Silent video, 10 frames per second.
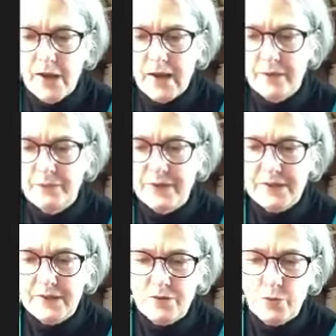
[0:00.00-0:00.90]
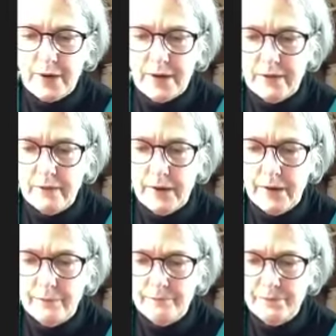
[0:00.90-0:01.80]
And this is great,
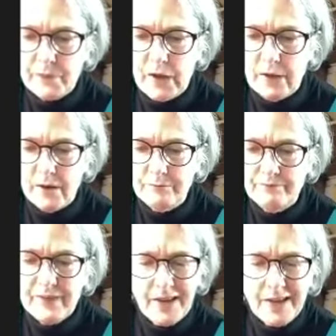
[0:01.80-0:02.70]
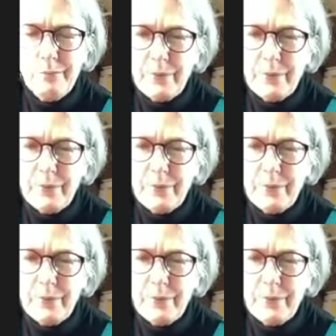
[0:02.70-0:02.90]
kind of